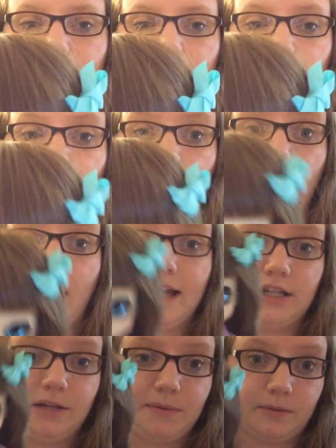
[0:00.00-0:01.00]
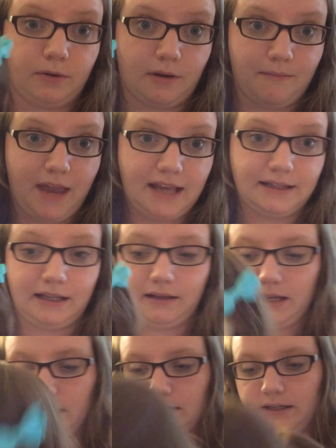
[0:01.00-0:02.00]
in. And her eye chips were
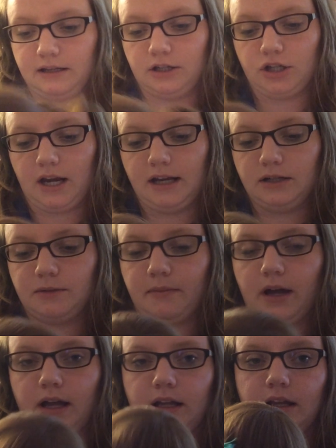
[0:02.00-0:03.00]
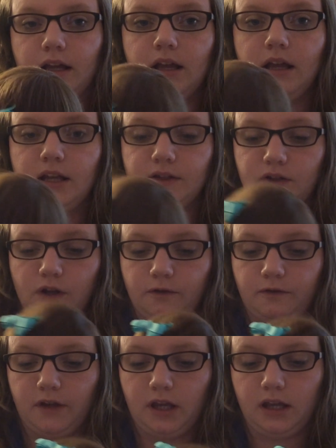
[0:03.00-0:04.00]
amazingly easy to change. My
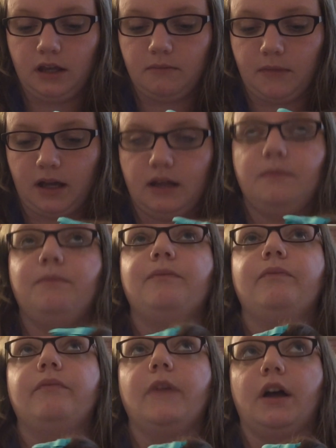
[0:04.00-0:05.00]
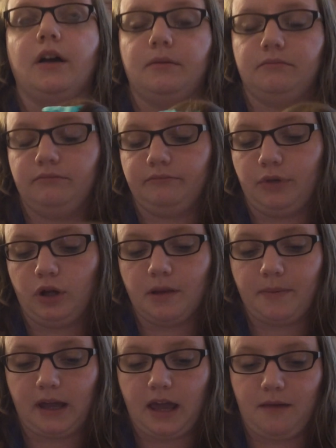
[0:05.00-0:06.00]
Sophie, my Pull
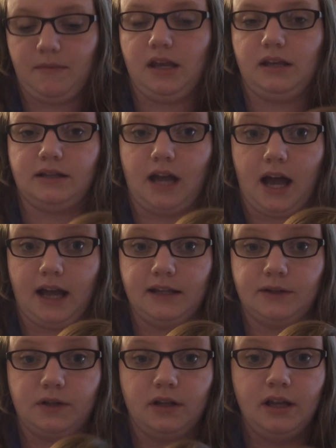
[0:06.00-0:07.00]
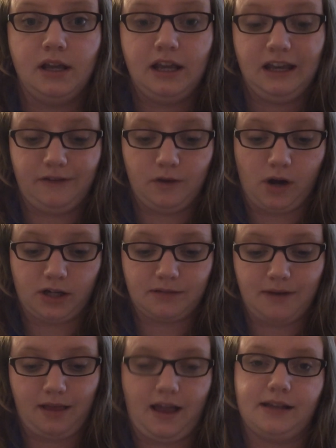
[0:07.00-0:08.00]
Up a Chemi's eyes, if you watched
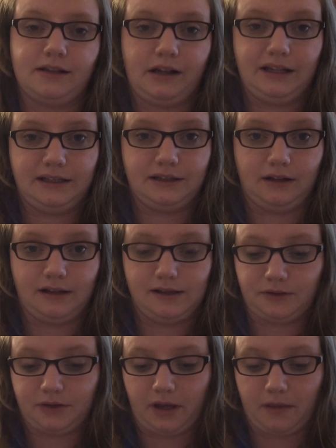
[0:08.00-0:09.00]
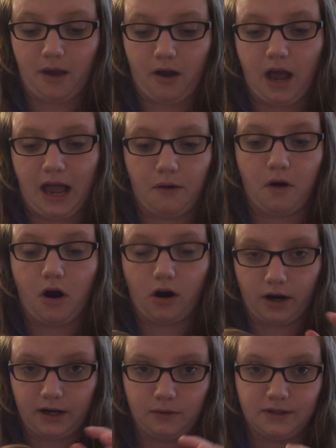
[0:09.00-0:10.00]
my last Holly's Dollies, I was talking about how
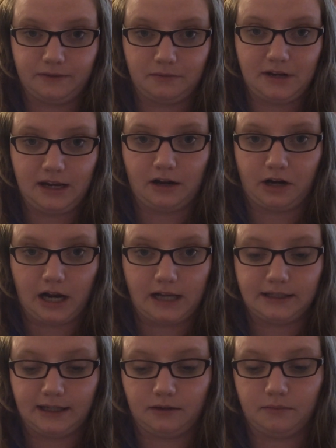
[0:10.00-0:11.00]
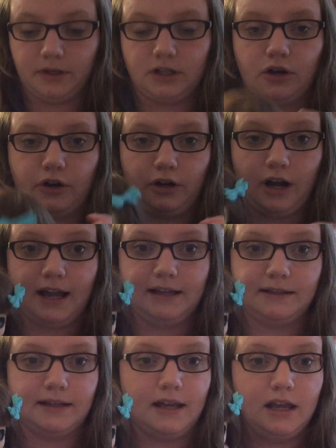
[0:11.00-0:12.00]
hard it was for me to get her eyes out, but her
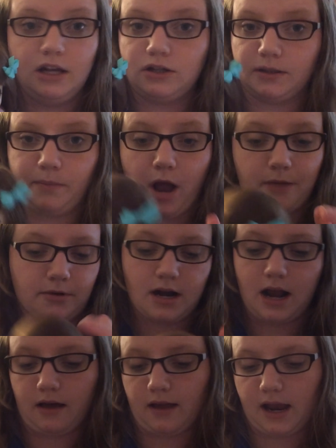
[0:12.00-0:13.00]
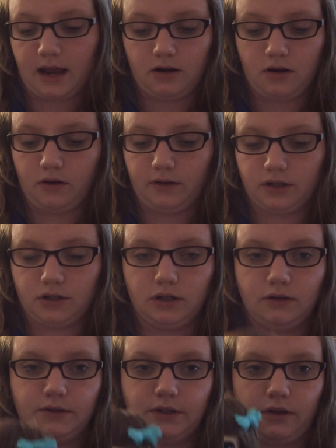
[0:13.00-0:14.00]
eyes just popped right out. I had no
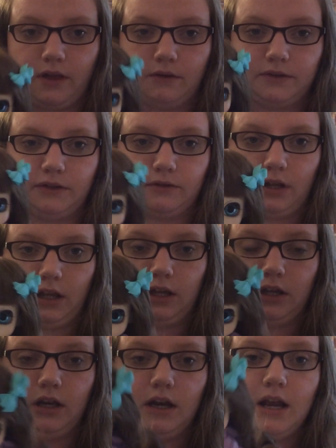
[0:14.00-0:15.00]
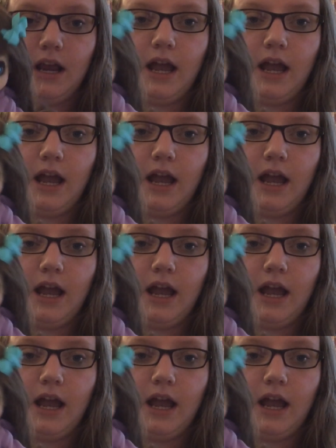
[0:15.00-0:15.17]
issue, so that was really good.